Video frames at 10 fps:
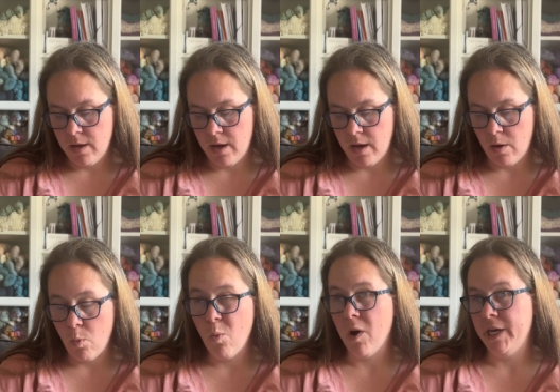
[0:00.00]
uh,
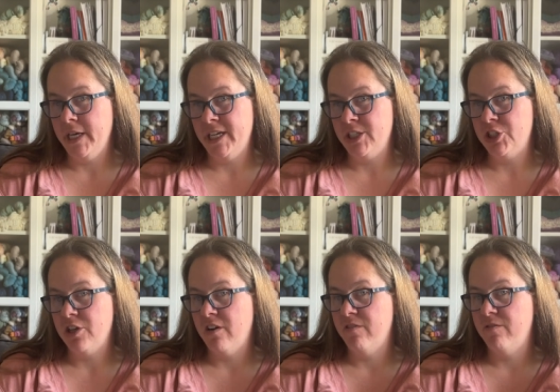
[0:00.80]
one inch
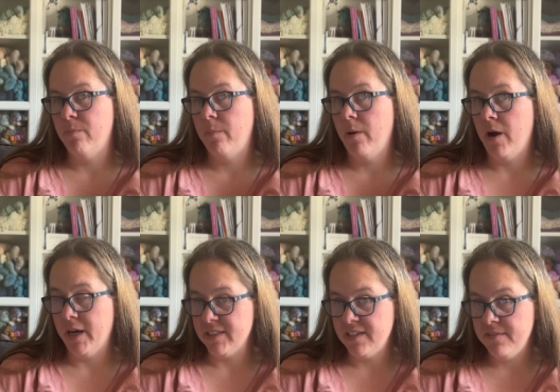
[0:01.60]
of
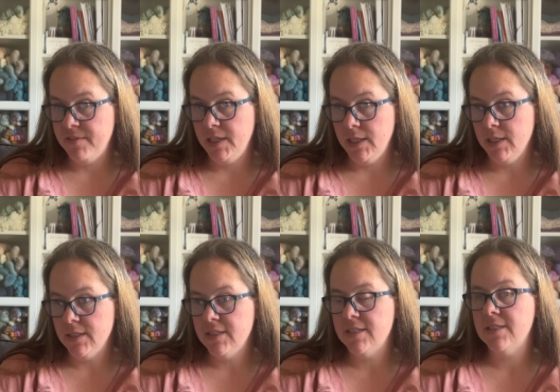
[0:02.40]
positive
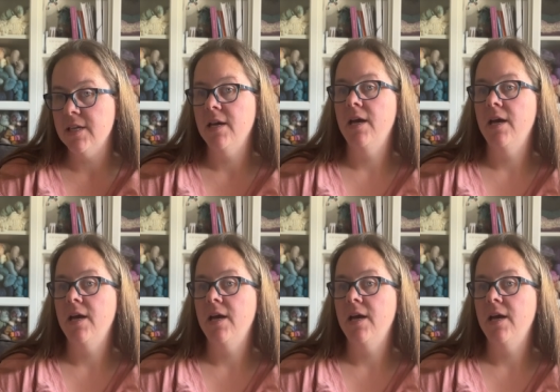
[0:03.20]
ease